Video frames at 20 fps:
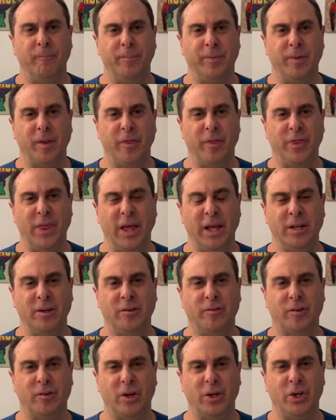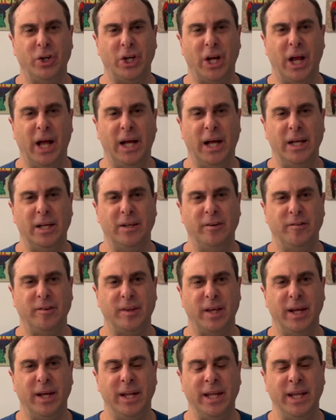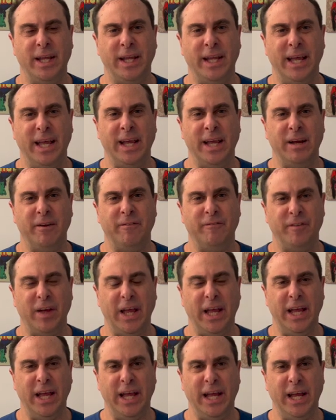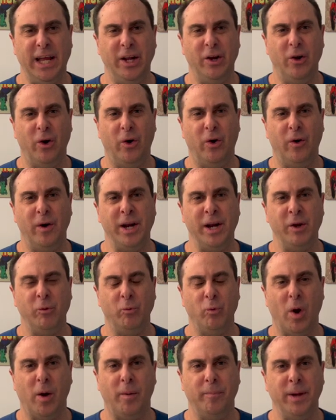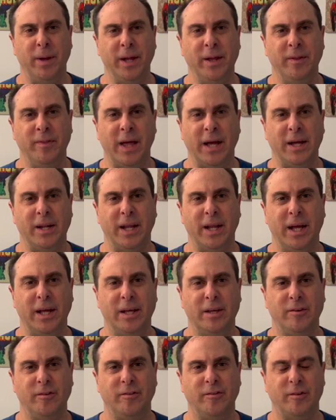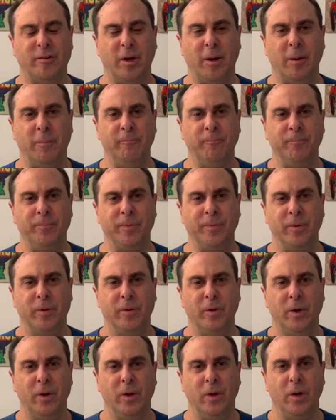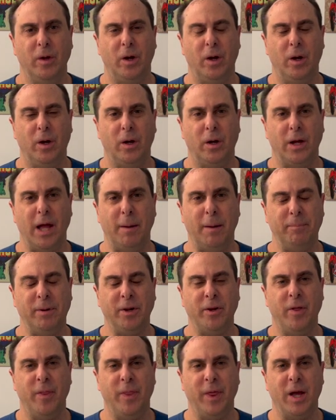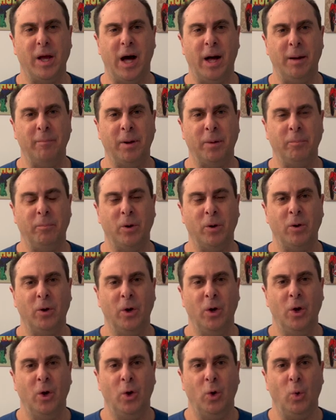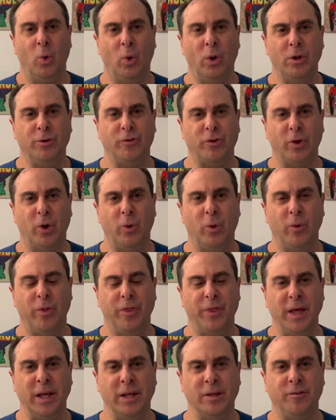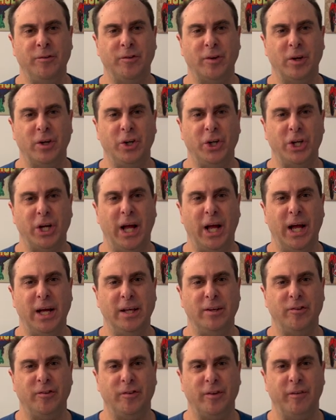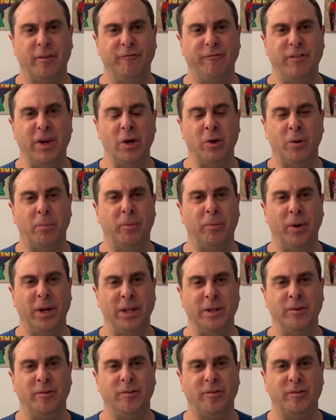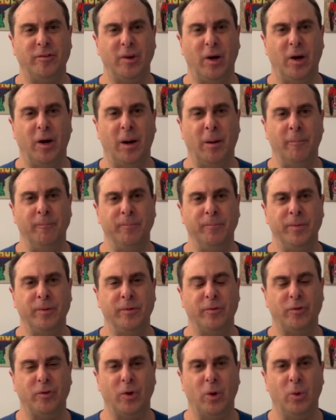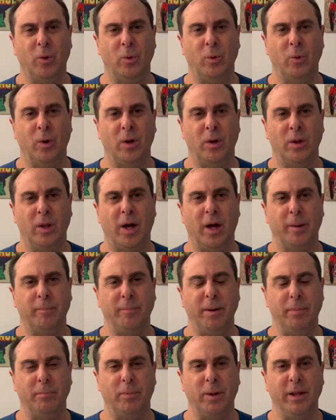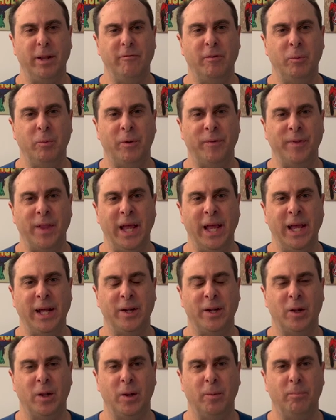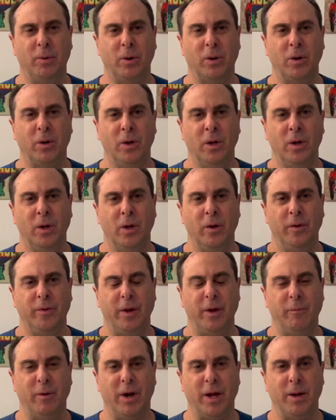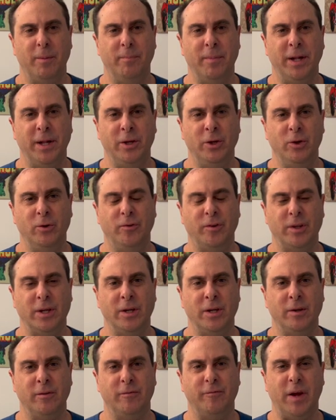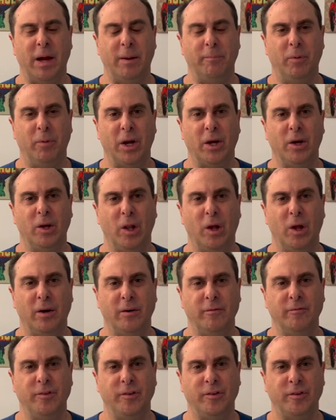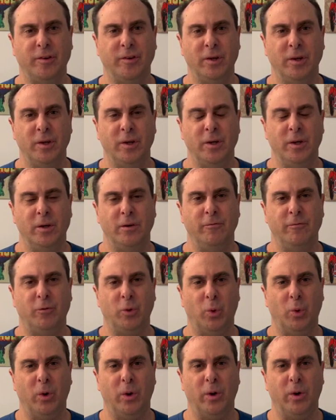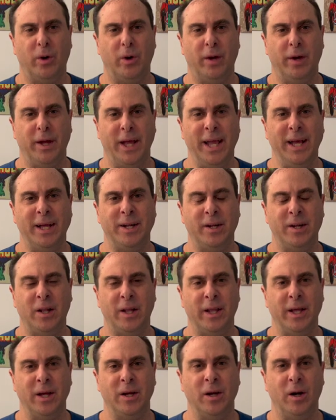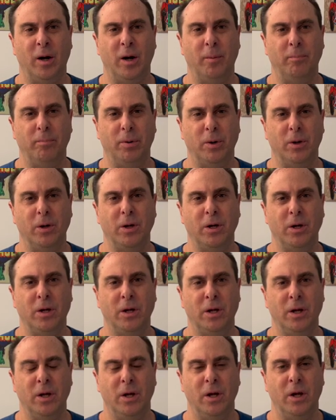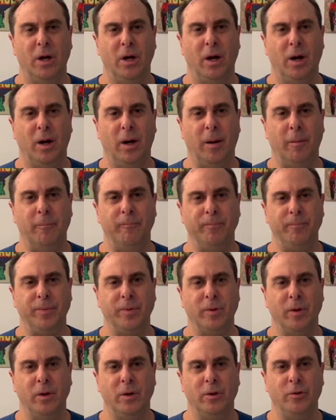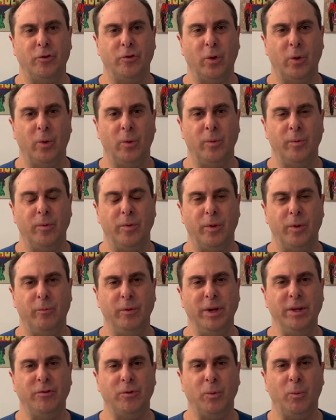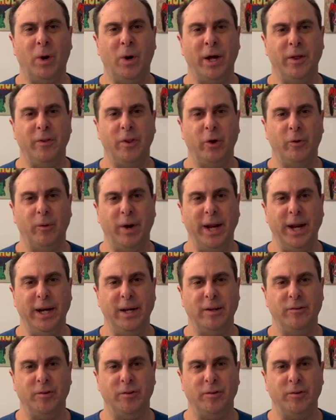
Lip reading: things such as any ink fade or any rubbing that has happened to the comic book. Also things such as fingerprints. So a lot of people, even when they handle a book, they recommend using fabric gloves for handling a book. So the reason why the grade is